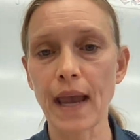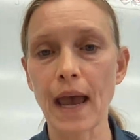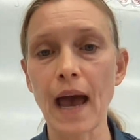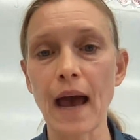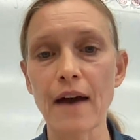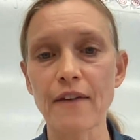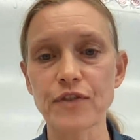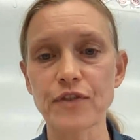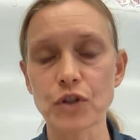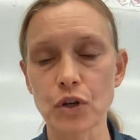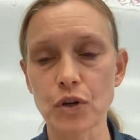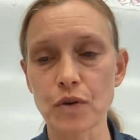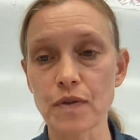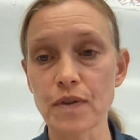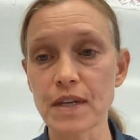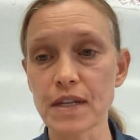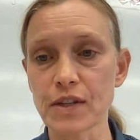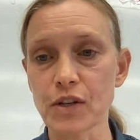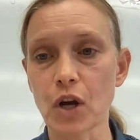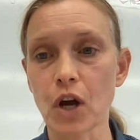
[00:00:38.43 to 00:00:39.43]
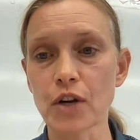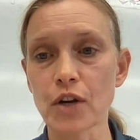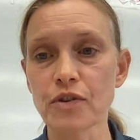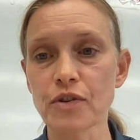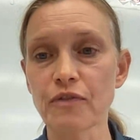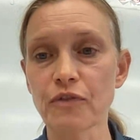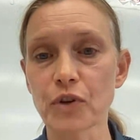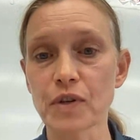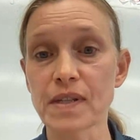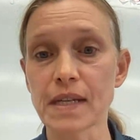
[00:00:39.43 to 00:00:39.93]
after this
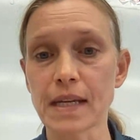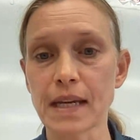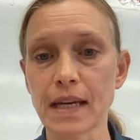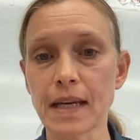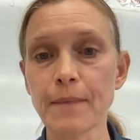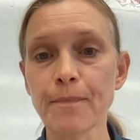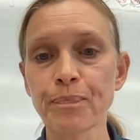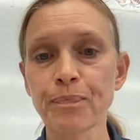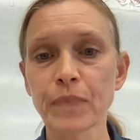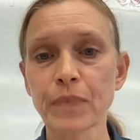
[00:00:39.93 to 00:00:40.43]
controversy